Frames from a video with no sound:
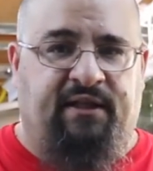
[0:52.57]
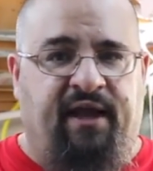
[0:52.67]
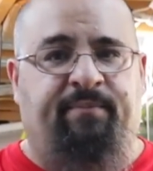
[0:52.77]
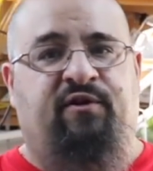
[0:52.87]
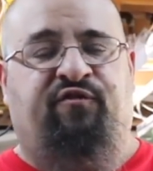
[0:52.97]

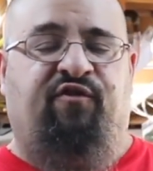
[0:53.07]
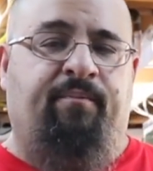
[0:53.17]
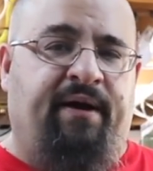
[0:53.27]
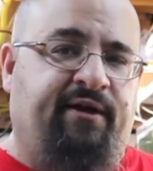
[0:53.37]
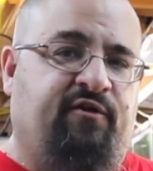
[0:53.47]
dilemmas
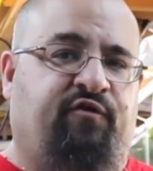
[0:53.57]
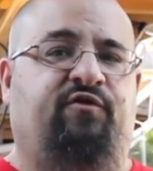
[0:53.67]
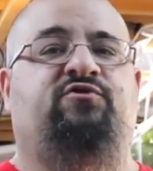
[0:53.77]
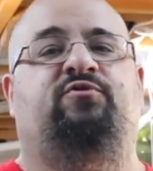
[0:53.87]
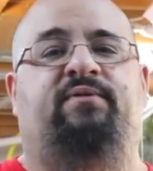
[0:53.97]
from
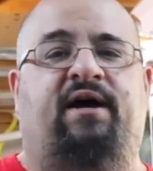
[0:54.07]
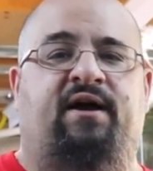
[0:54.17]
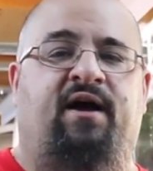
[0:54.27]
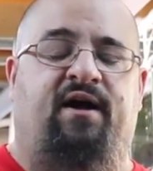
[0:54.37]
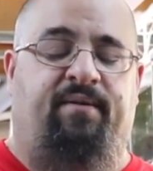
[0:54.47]

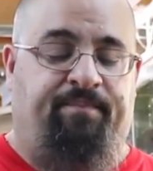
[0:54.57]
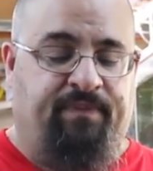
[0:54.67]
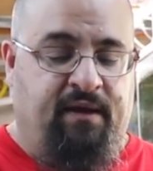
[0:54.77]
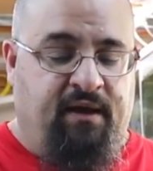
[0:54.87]
michaelsfishroom.com.